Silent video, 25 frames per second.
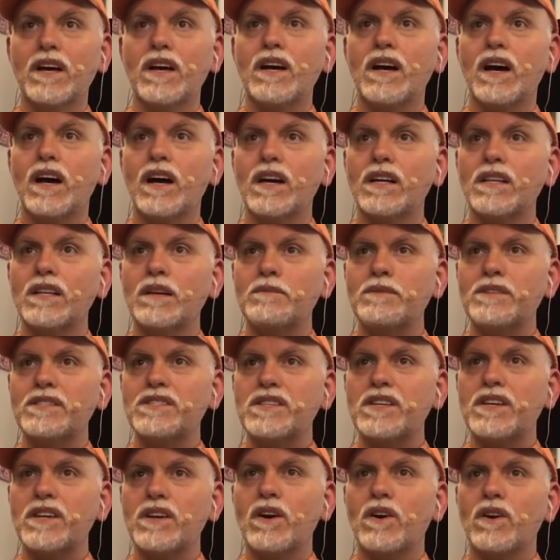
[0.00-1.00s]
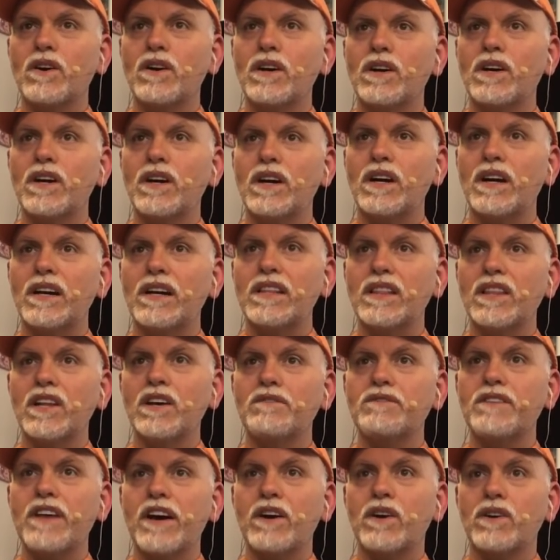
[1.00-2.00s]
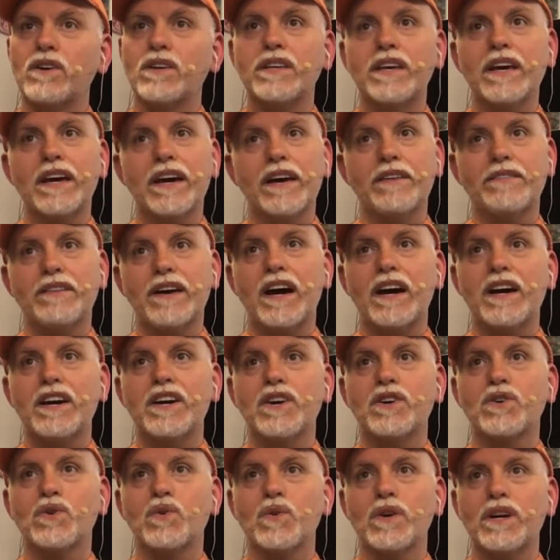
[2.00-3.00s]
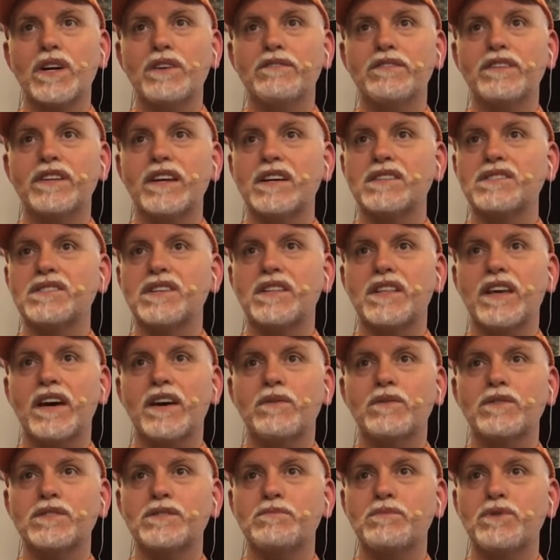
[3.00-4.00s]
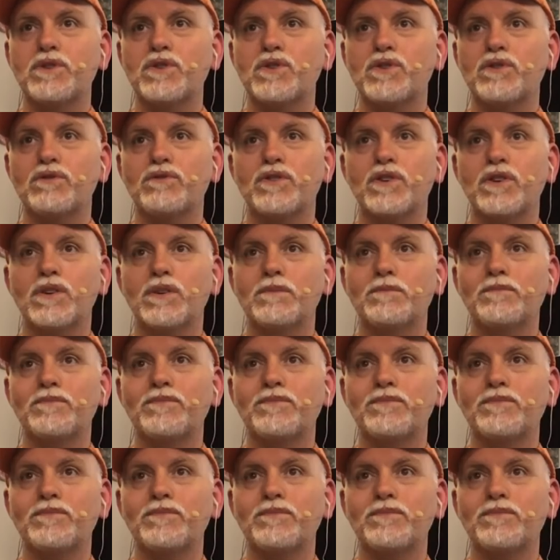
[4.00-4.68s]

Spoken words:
Let me see. Oh, I love that. Yeah, I agree, Vanessa. That was beautiful.